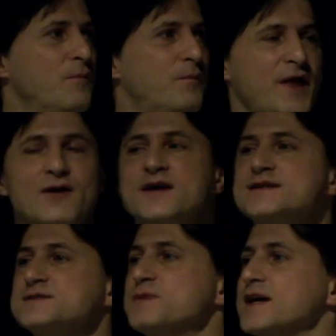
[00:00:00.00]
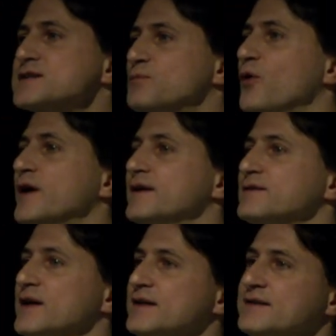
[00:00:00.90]
But how can this be exploited,
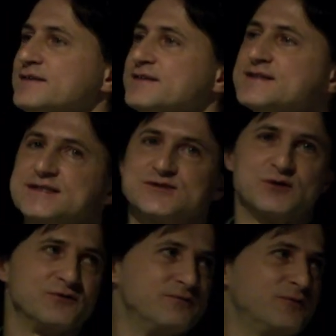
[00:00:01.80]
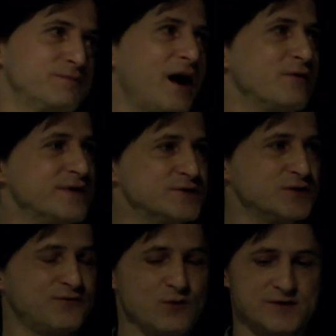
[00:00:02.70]
right? This is sort of what my
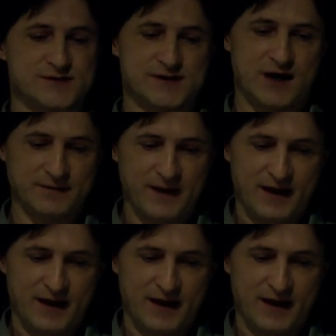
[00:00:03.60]
research focuses on.